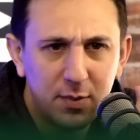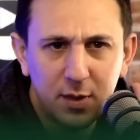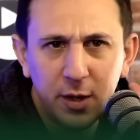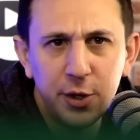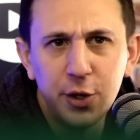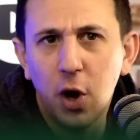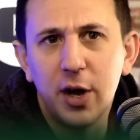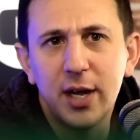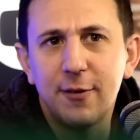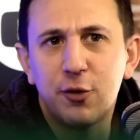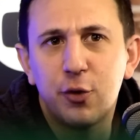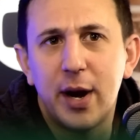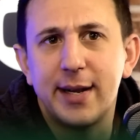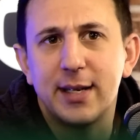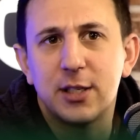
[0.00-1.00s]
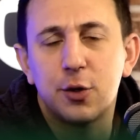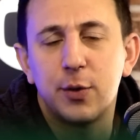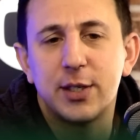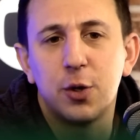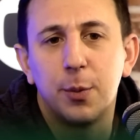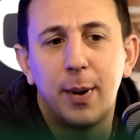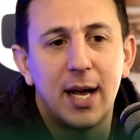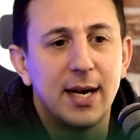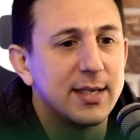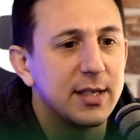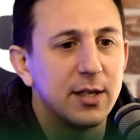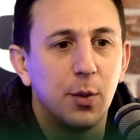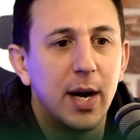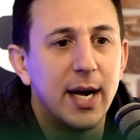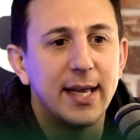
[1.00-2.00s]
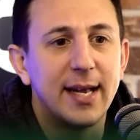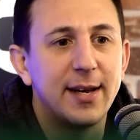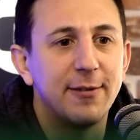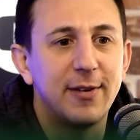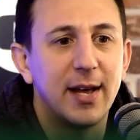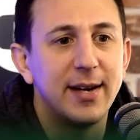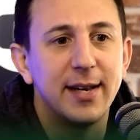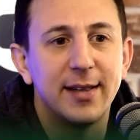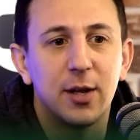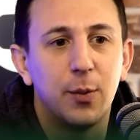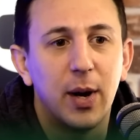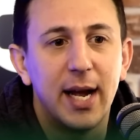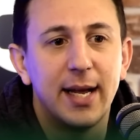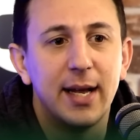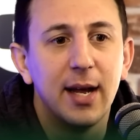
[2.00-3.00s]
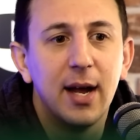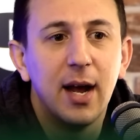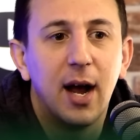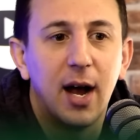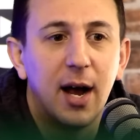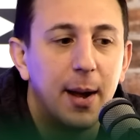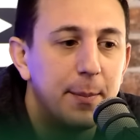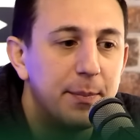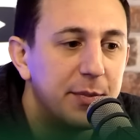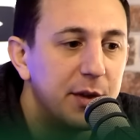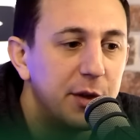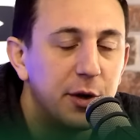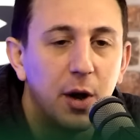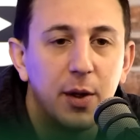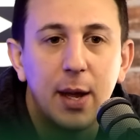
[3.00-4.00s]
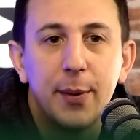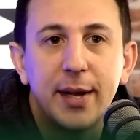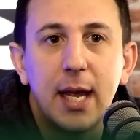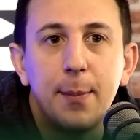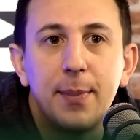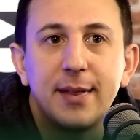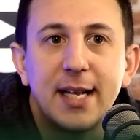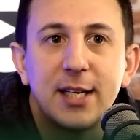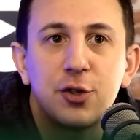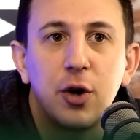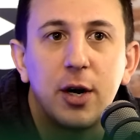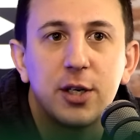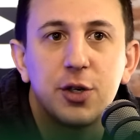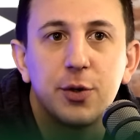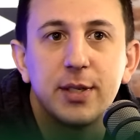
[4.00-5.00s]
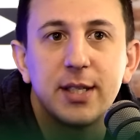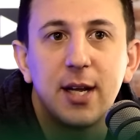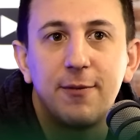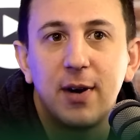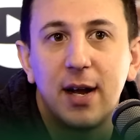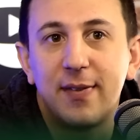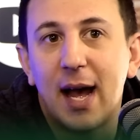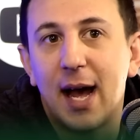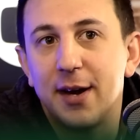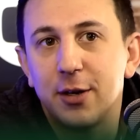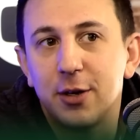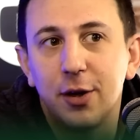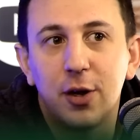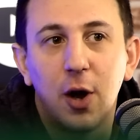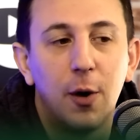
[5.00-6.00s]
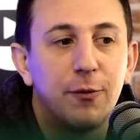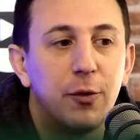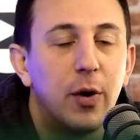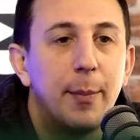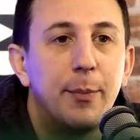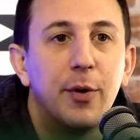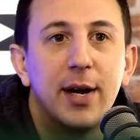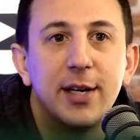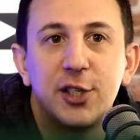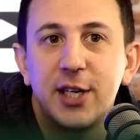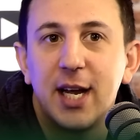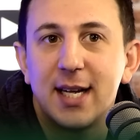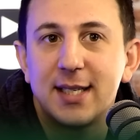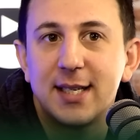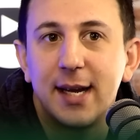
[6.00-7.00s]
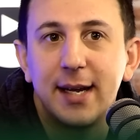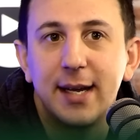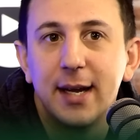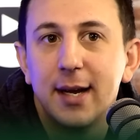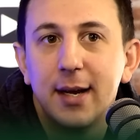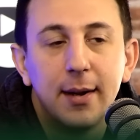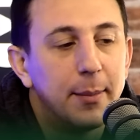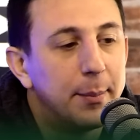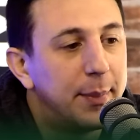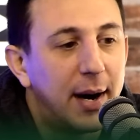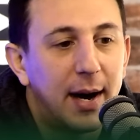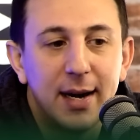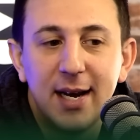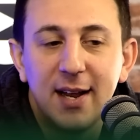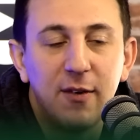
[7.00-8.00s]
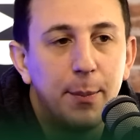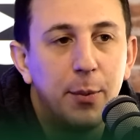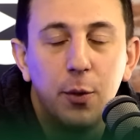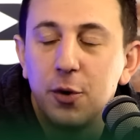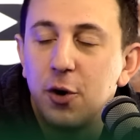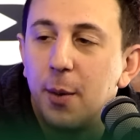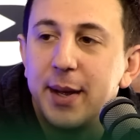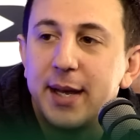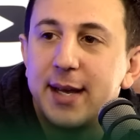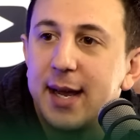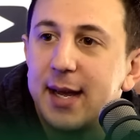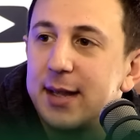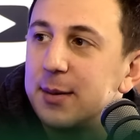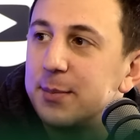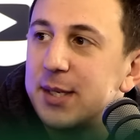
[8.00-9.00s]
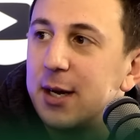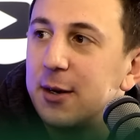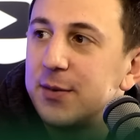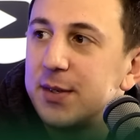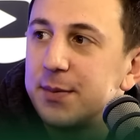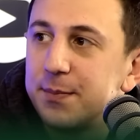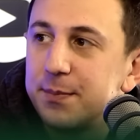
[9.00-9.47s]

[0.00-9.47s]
you got to give credit to Crystal Palace and the way they defended, the way um, you know they were keeping their structure and stuff like that, and a good goal for Eberechi Eze. But Liverpool got to be kicking themselves.